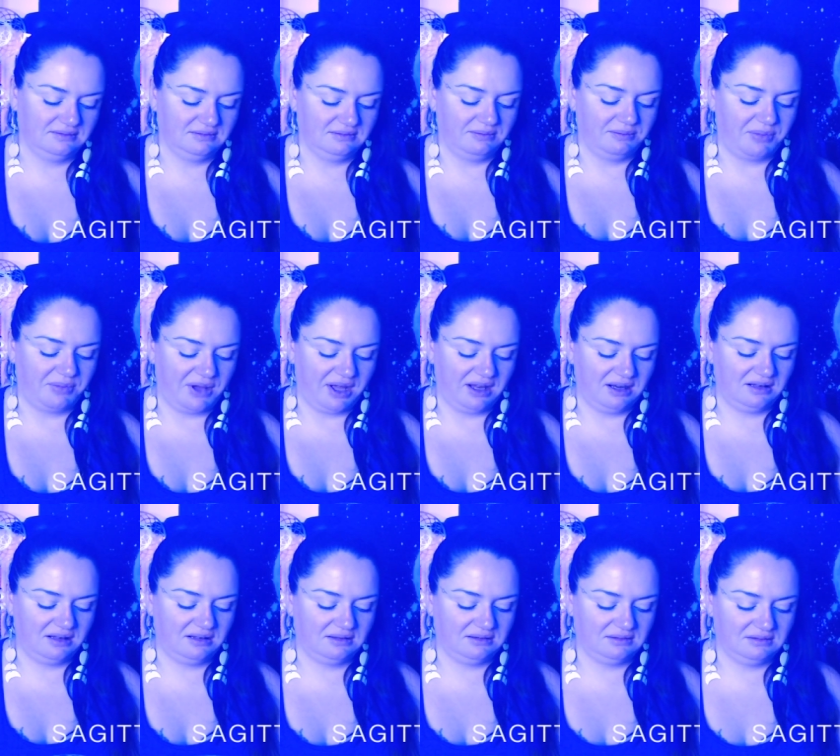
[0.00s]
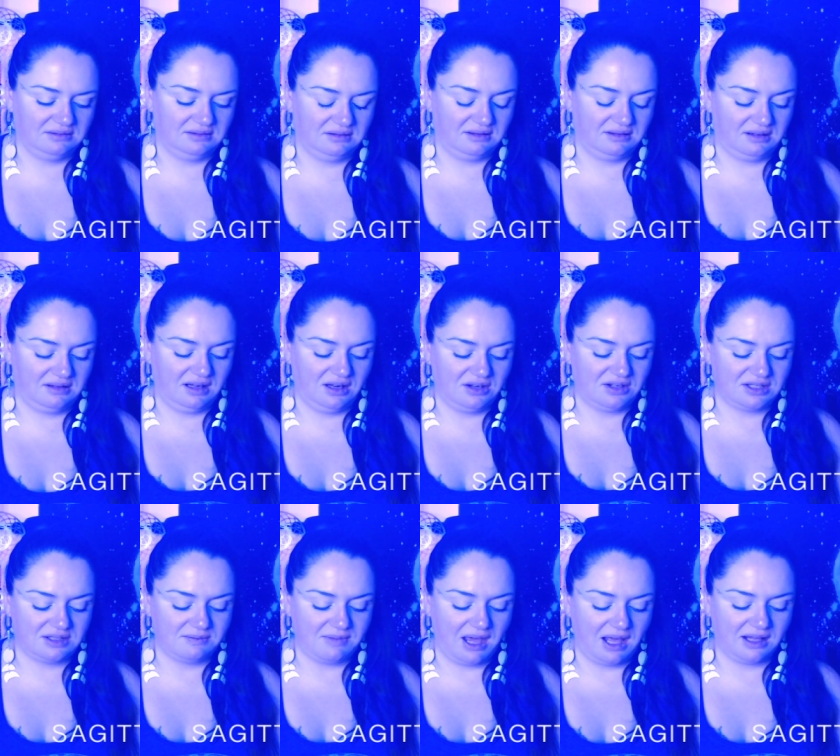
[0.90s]
but you
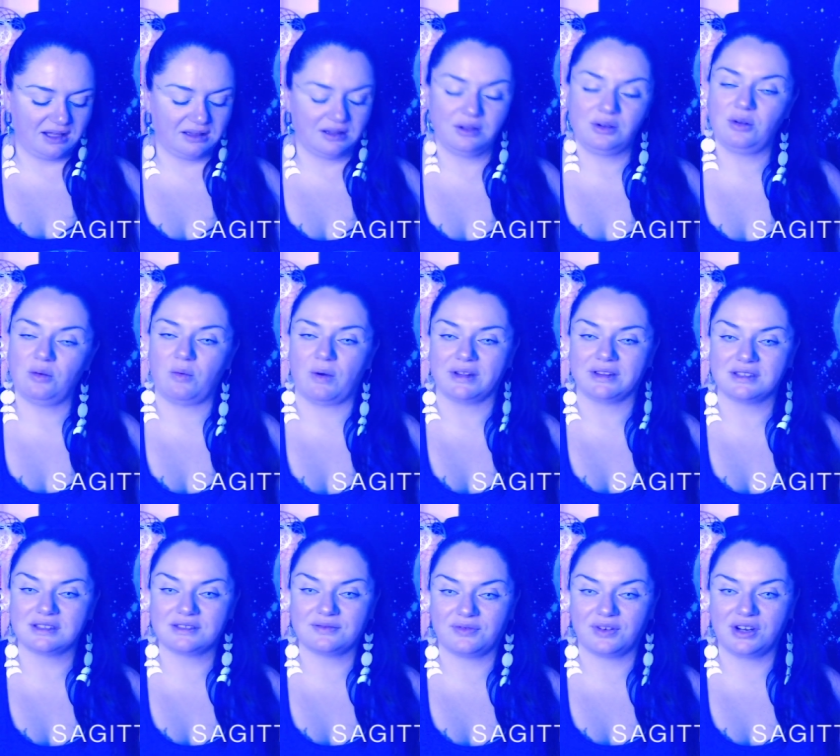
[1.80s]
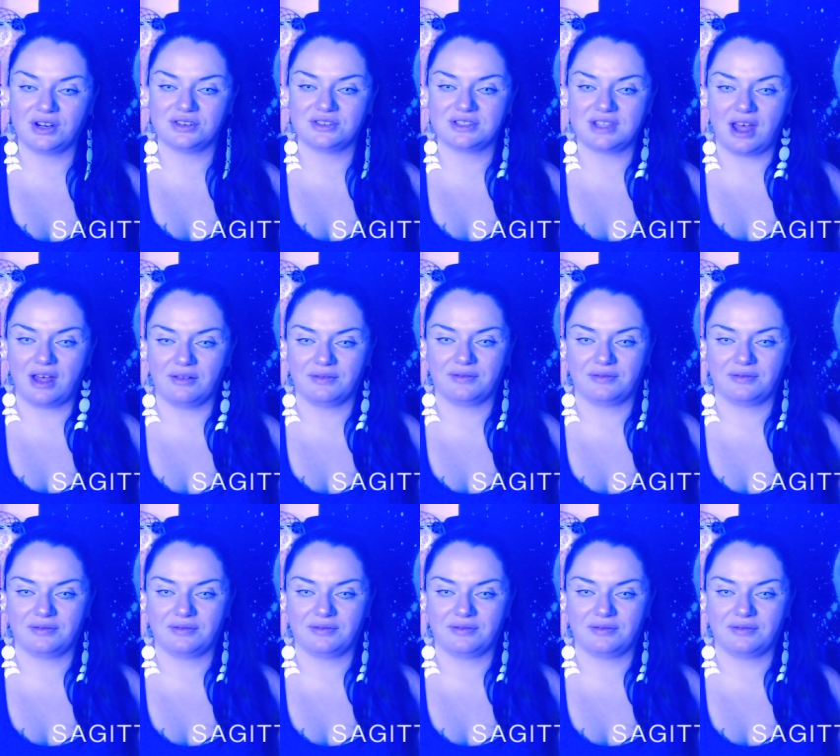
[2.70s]
just make little ones for yourself.